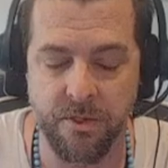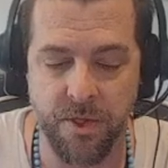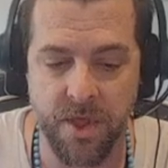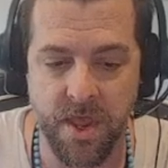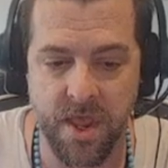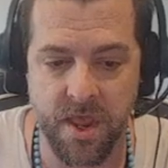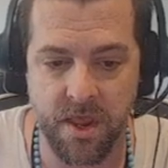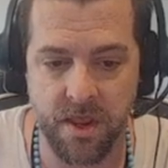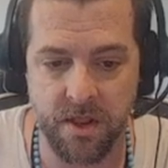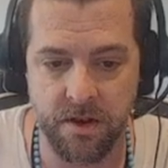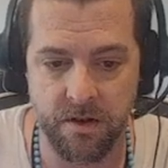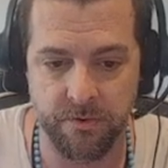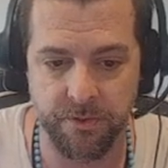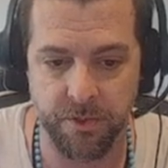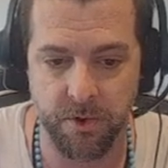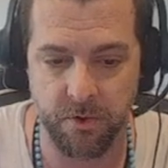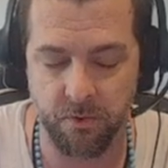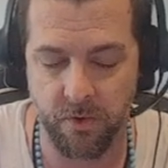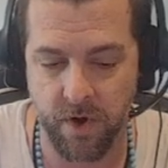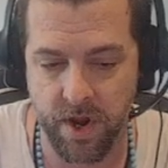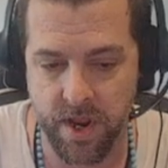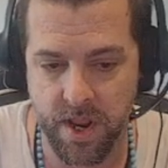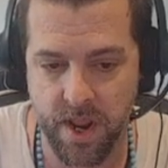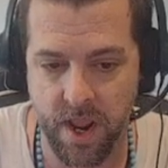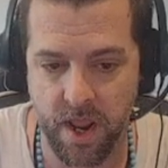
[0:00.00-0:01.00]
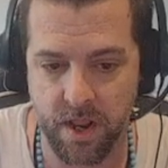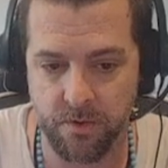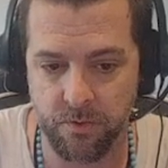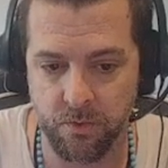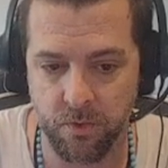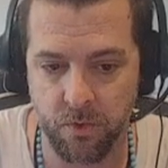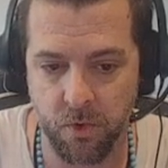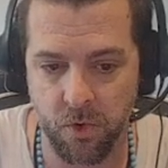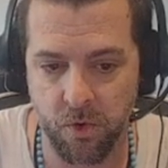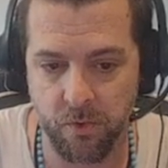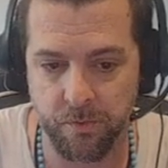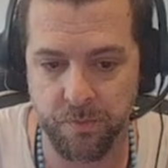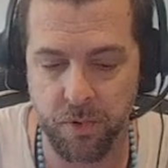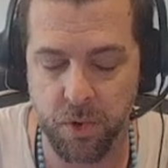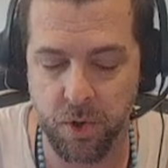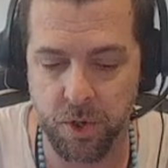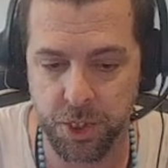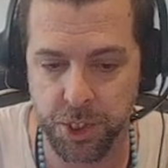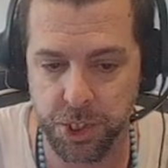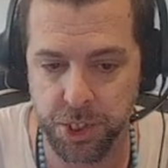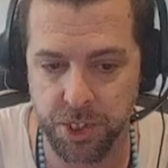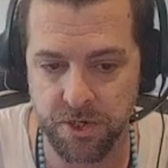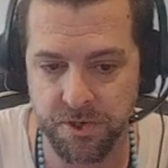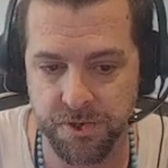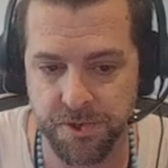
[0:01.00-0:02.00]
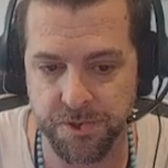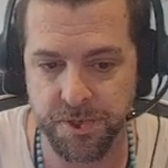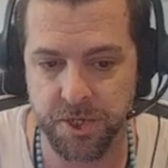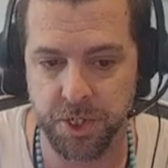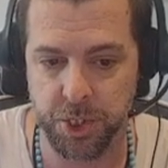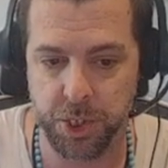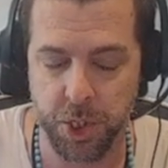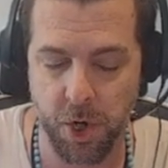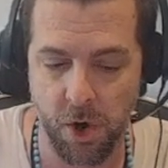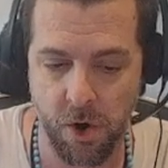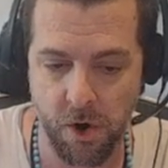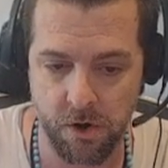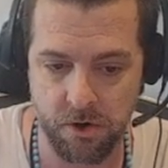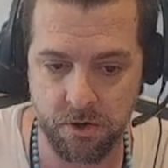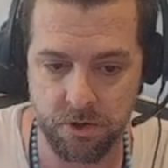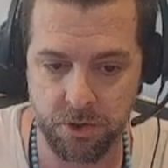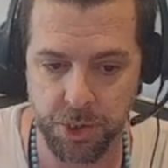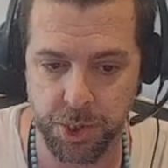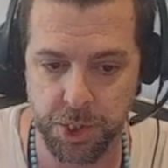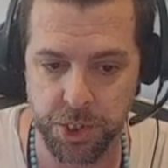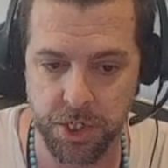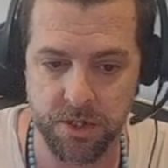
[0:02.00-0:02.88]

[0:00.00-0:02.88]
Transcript: then the right-hand rule pushes the charge,